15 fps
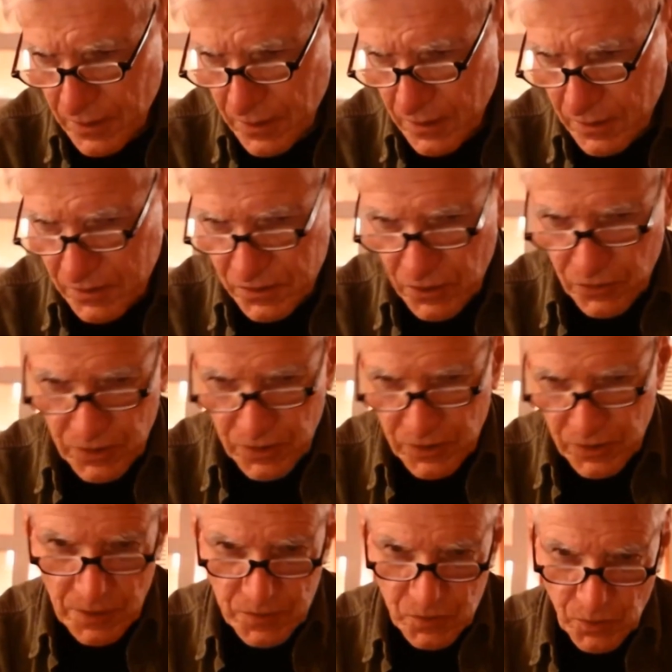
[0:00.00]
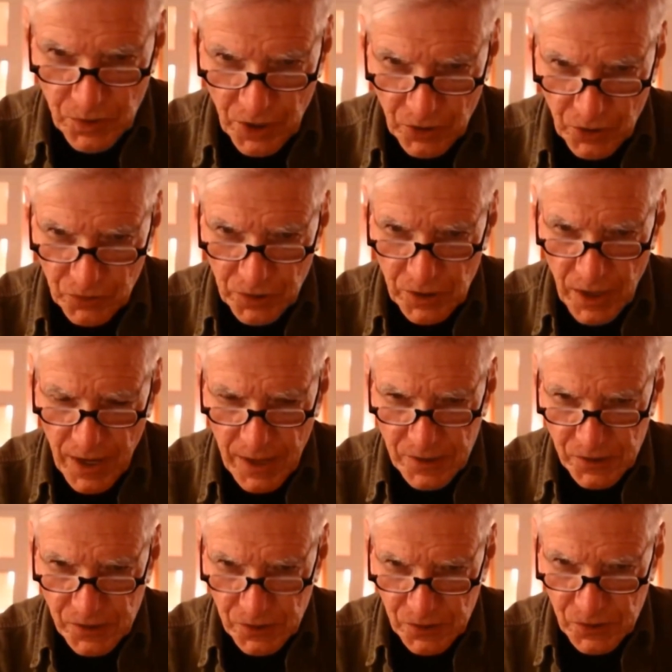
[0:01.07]
so he comes without the
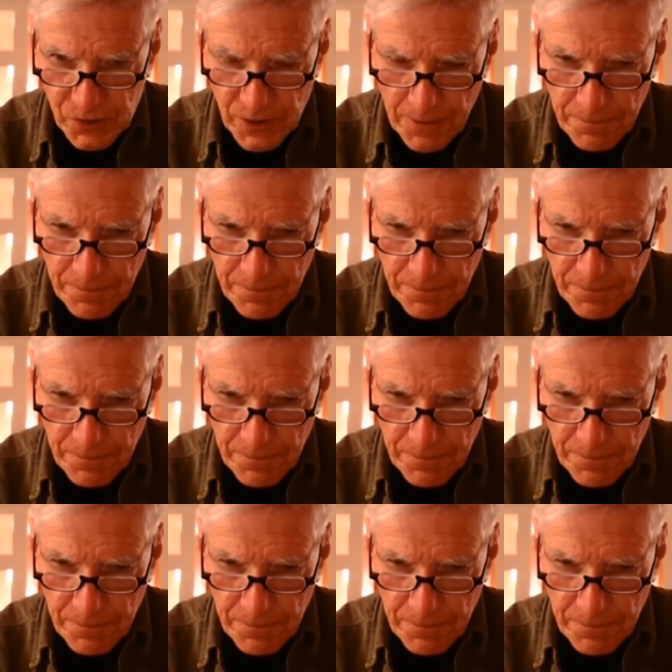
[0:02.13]
glasses.